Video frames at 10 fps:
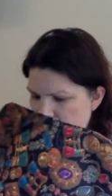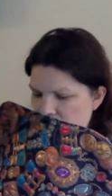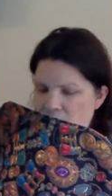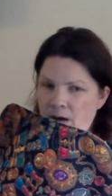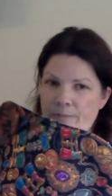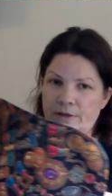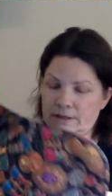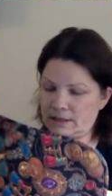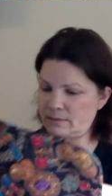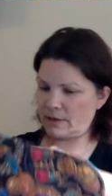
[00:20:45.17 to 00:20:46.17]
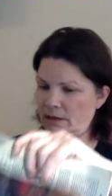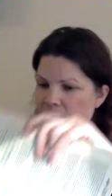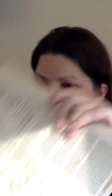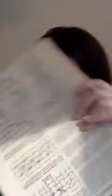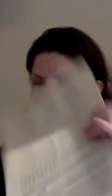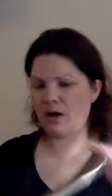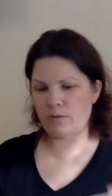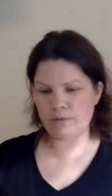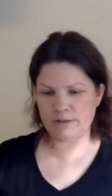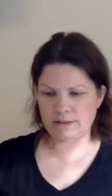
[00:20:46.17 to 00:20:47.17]
This is my
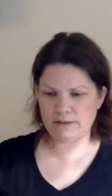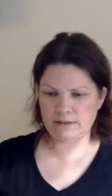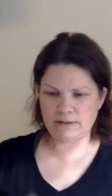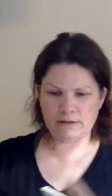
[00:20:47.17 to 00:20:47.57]
Lighthouse.